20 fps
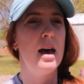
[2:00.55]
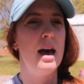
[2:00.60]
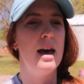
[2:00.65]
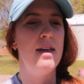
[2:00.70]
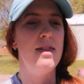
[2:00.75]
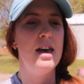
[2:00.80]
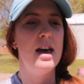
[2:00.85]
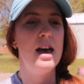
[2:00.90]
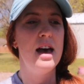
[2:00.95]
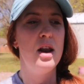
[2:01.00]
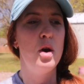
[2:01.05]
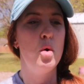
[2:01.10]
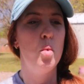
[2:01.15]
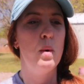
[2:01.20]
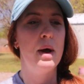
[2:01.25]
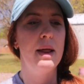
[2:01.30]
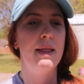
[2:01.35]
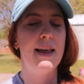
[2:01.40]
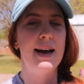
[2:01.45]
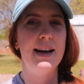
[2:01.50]
and then
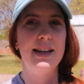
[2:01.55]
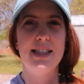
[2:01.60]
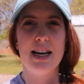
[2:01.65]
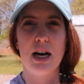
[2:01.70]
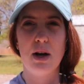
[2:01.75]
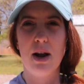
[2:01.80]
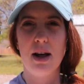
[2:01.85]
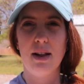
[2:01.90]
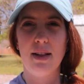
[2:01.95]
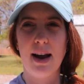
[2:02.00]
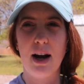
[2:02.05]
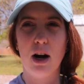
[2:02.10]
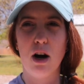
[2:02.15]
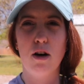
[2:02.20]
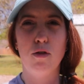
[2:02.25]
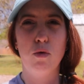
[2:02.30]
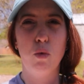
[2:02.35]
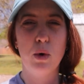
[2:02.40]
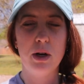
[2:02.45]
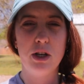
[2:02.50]
we laid down a layer of